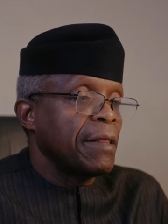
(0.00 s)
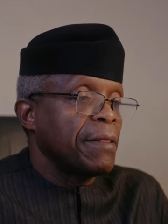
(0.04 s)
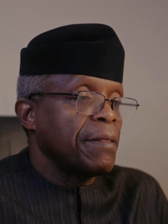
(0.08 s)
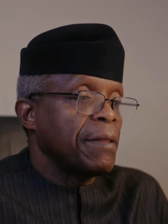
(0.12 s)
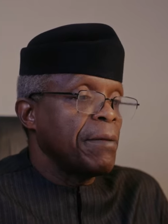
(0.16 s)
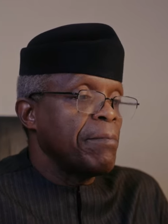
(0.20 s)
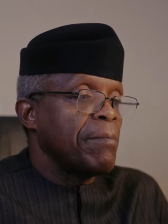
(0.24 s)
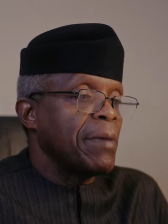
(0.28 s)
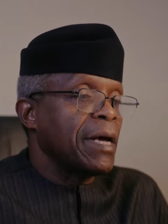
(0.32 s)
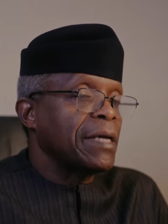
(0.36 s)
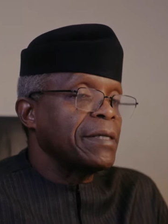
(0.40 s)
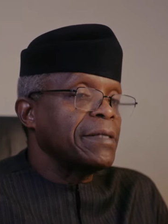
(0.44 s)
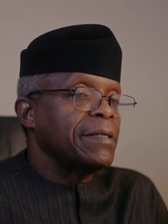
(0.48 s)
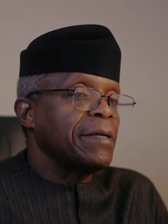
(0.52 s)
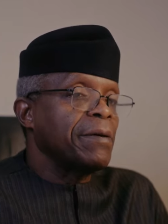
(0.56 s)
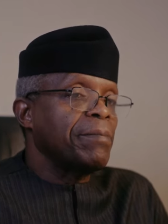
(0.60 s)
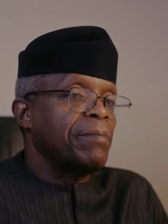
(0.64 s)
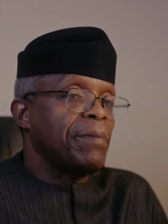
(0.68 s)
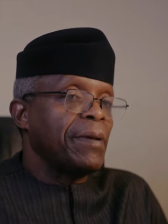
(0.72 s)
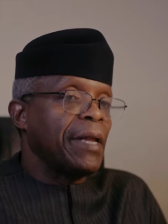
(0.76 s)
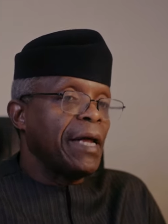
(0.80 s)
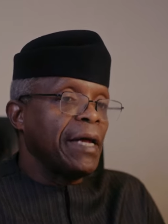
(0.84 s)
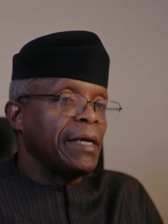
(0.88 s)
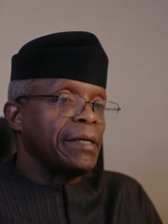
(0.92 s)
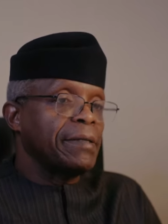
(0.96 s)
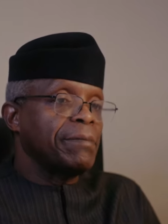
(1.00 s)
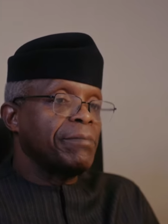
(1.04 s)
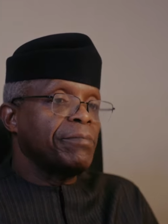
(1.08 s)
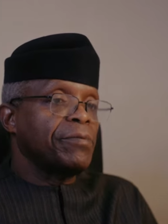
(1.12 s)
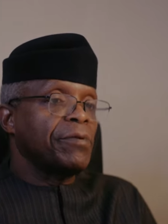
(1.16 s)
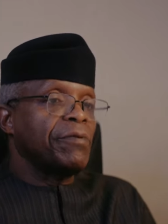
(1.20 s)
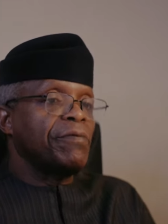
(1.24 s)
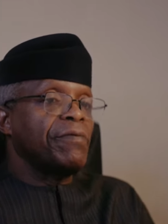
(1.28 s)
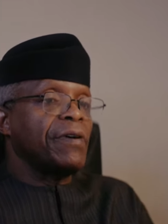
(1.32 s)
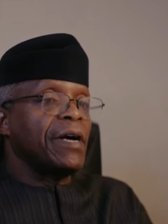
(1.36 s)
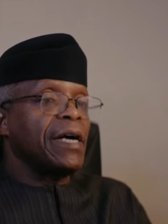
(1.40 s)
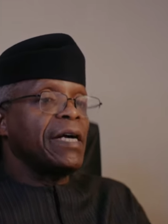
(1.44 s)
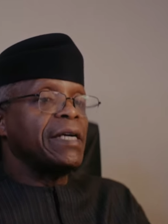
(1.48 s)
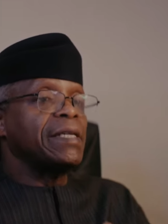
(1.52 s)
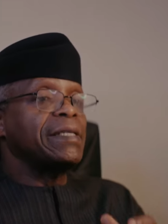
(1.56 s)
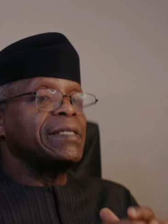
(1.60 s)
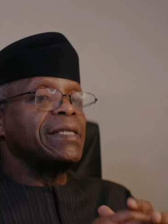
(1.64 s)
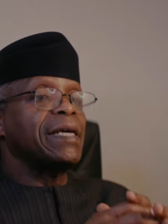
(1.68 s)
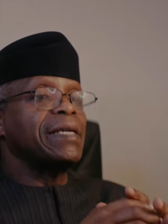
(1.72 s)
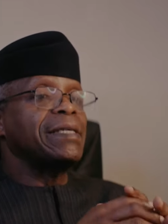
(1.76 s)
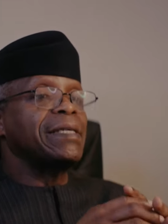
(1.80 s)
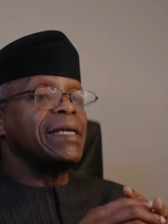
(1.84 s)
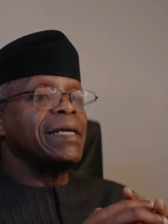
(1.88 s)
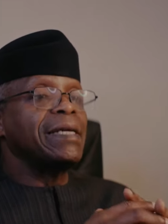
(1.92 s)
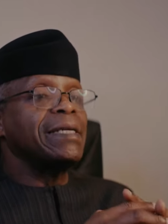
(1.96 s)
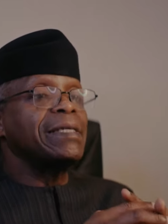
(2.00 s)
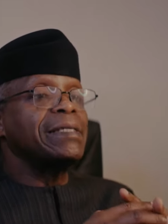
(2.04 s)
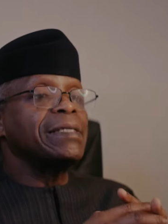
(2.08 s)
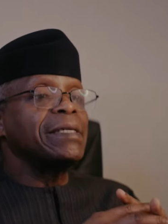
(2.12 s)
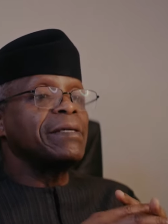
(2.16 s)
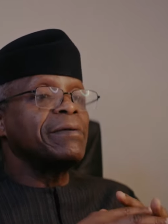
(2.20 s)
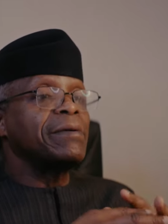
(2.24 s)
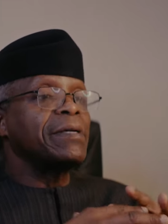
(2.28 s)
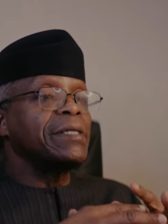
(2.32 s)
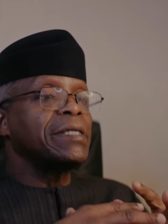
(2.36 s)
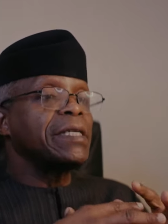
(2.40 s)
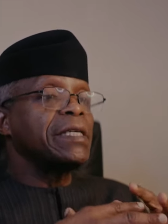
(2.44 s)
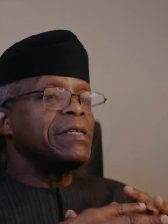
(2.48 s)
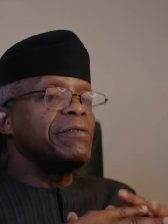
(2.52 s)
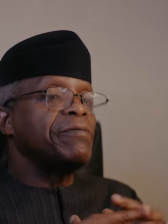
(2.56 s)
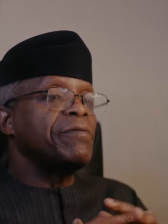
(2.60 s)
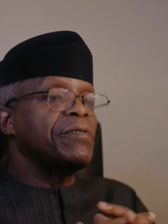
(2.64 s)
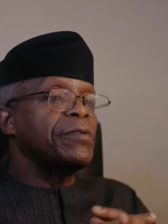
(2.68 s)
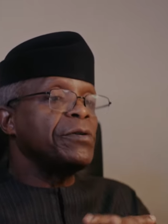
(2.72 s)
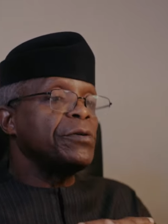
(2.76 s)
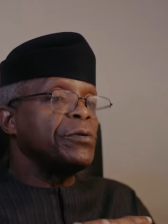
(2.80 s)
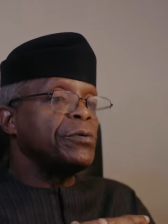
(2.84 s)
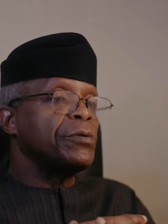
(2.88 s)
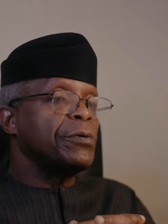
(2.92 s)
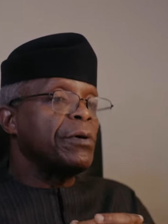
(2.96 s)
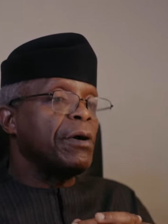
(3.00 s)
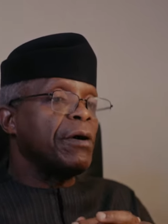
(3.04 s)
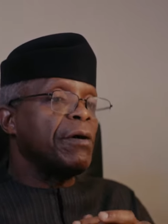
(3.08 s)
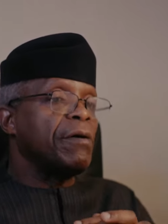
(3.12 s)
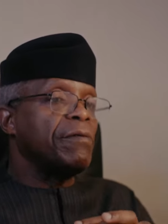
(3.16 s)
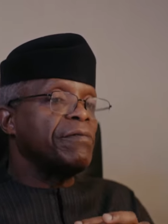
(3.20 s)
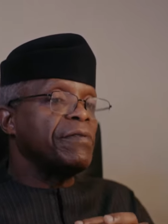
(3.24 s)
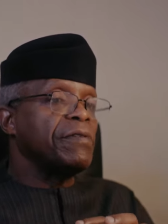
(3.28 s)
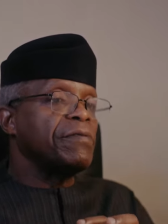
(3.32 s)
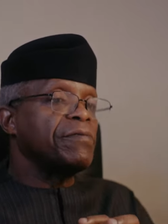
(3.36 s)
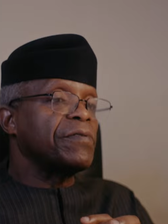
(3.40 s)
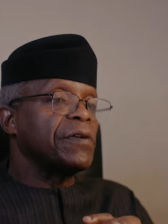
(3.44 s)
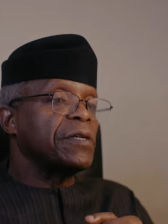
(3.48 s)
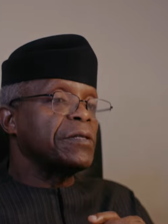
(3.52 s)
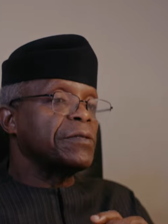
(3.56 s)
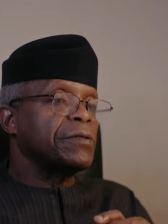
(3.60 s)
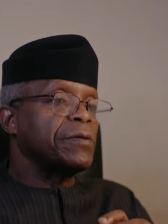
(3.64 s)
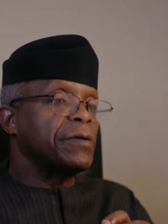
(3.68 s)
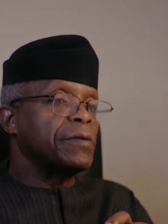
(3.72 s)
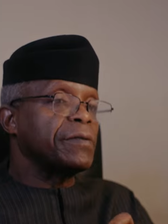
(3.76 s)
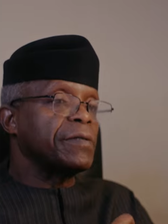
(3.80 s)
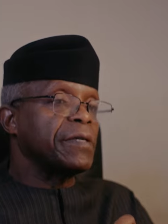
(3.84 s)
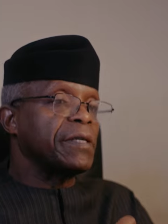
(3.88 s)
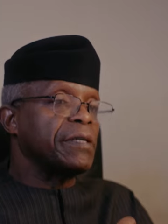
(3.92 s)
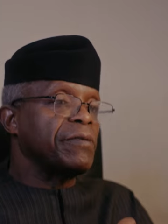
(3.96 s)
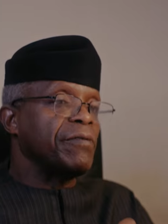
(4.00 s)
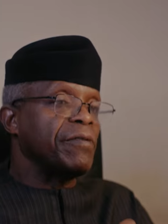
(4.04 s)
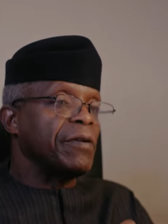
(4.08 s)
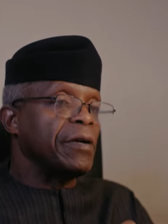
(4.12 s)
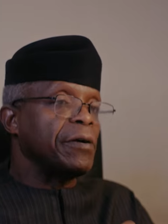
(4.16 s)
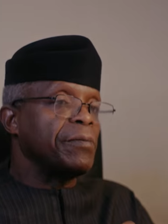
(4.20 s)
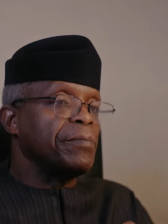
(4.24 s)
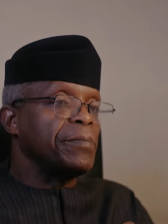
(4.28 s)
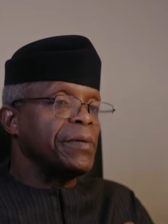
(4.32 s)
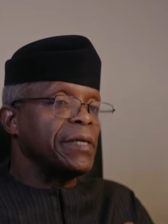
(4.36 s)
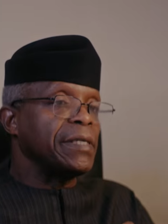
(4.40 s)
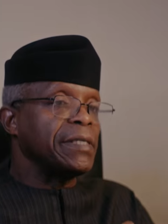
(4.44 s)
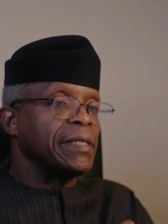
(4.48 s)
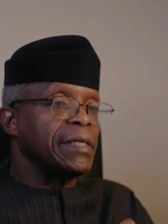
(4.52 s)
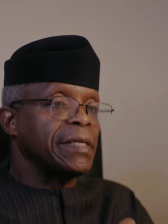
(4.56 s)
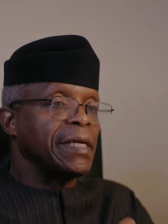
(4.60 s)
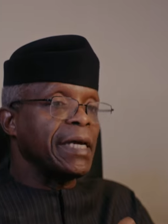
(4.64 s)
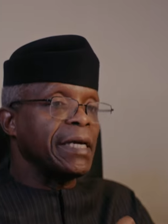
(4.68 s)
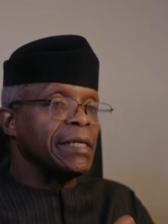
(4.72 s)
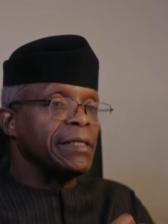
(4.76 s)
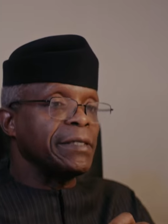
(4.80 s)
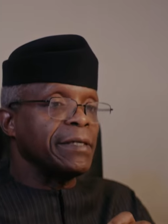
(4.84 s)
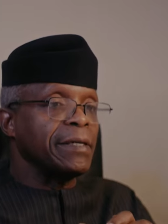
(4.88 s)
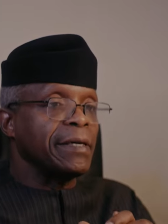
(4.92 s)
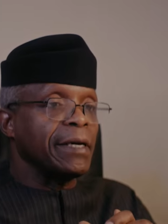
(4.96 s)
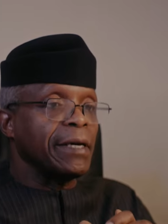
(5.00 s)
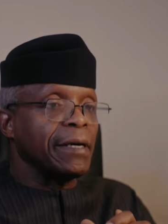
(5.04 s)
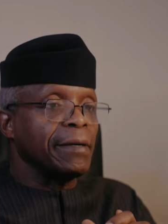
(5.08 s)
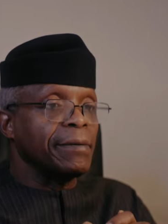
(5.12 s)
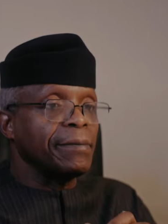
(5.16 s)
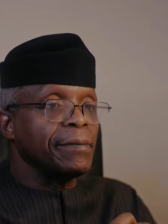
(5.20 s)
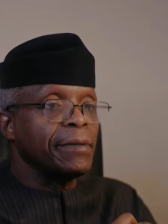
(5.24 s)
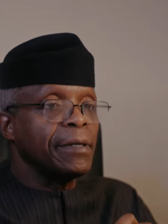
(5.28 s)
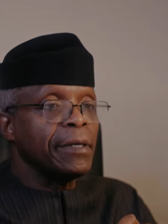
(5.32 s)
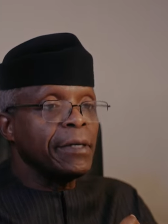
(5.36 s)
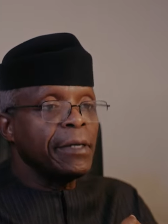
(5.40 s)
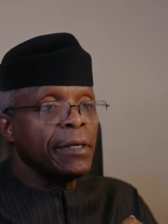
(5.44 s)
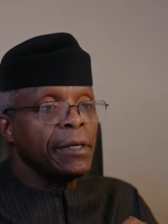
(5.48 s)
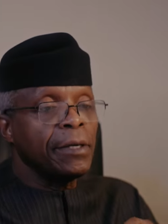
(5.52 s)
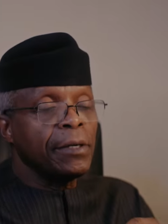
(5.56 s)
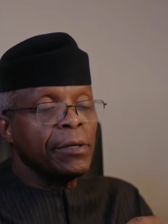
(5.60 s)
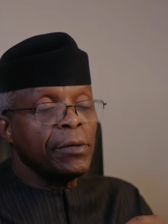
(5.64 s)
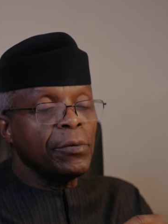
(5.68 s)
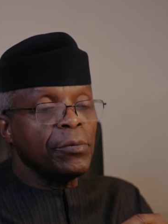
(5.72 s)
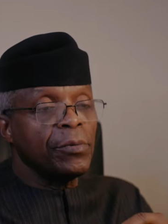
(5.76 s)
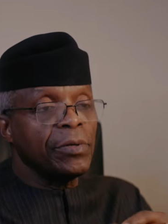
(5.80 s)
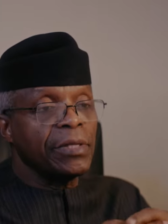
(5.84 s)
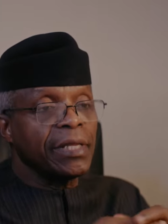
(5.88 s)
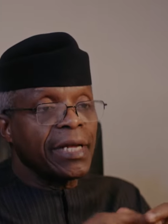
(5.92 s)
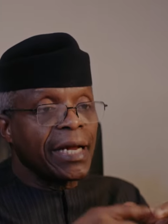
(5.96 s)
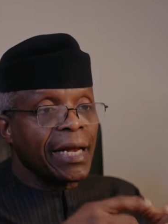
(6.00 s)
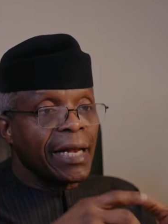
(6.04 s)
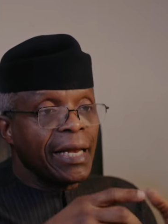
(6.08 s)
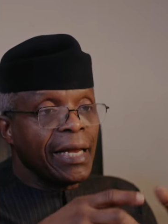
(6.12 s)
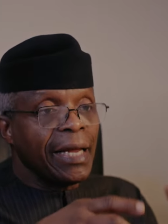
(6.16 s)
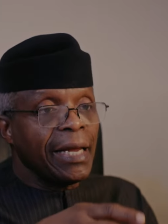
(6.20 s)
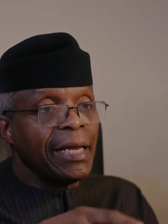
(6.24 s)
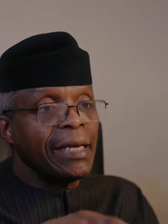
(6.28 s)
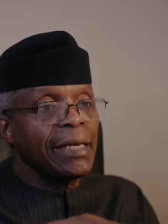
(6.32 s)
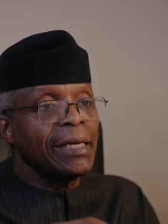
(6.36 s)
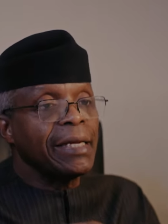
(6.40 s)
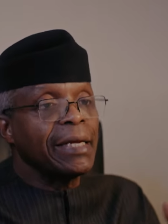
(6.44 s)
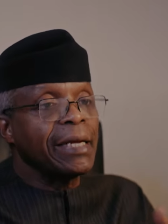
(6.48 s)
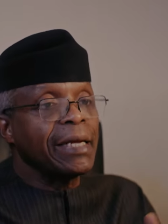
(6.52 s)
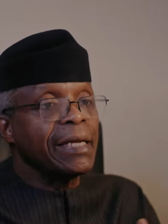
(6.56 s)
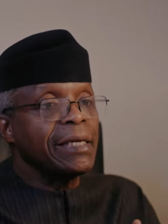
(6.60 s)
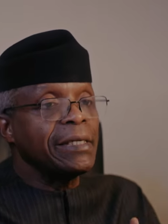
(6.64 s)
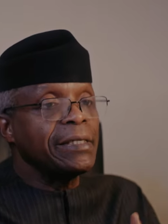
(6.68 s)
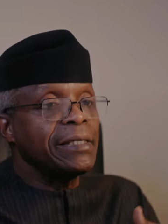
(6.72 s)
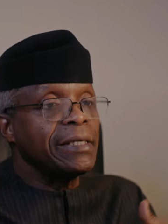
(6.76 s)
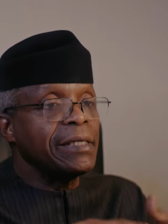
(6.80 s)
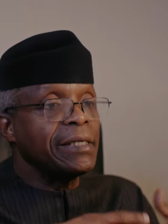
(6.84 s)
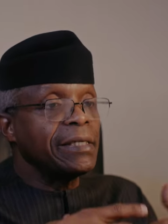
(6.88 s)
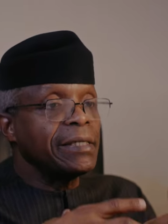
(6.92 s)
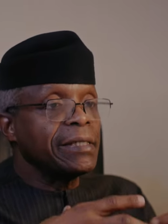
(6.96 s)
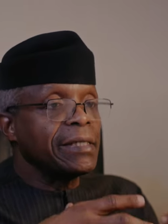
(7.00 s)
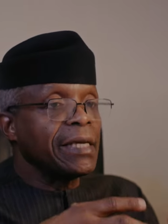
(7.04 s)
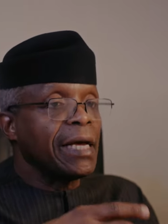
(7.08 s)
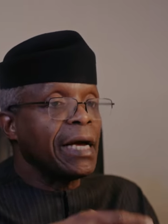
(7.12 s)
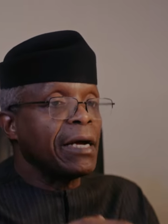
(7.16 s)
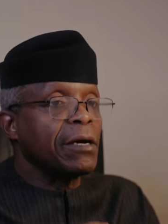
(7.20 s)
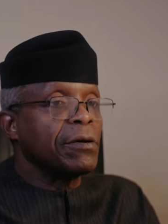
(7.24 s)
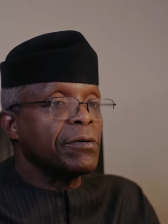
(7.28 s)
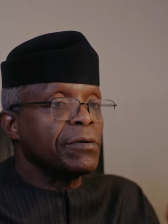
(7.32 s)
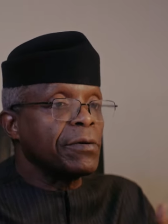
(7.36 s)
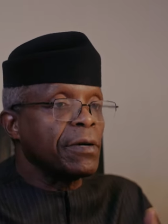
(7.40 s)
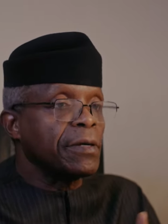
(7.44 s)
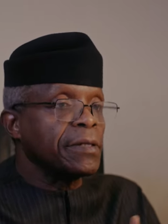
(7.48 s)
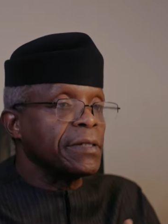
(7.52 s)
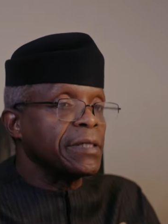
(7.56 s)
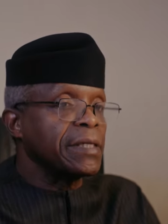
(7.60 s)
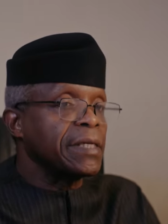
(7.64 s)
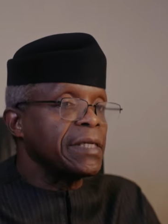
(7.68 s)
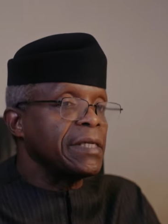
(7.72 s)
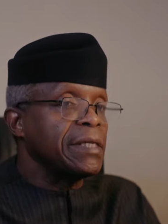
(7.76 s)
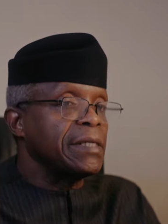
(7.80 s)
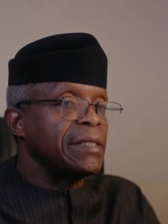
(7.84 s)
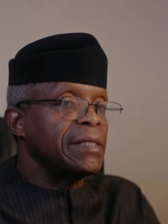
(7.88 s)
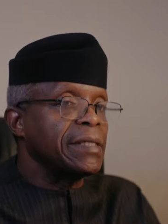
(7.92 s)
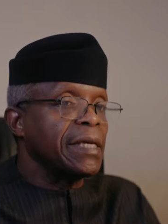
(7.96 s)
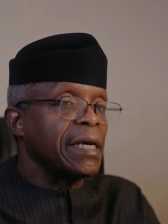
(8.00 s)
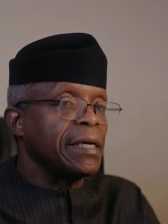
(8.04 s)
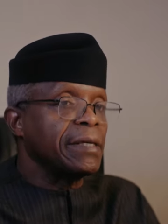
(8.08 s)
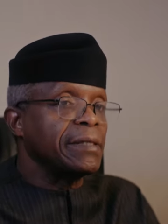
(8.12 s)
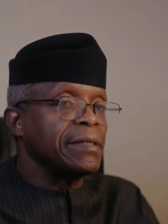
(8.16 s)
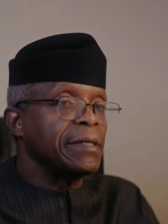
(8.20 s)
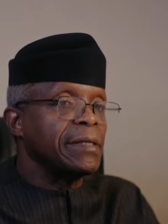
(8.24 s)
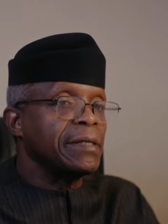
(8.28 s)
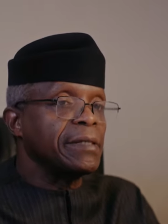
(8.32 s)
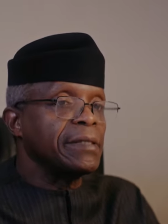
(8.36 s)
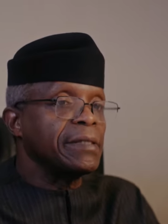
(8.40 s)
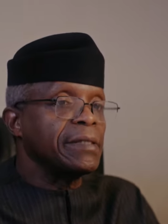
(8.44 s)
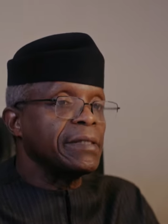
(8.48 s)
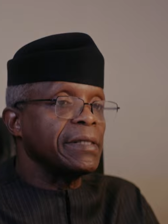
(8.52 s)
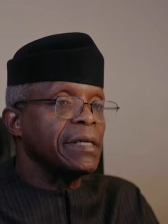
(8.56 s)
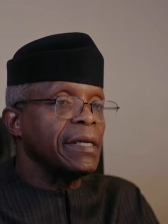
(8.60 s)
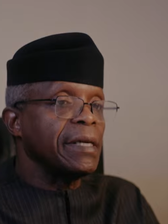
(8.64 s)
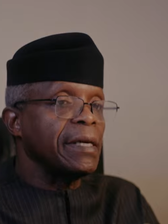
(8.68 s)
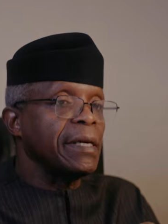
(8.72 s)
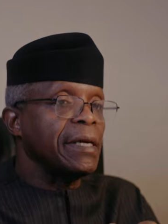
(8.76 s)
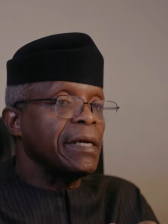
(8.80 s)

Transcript: The master plan provides an integrated view of infrastructure development in Nigeria with clear linkages across key sectors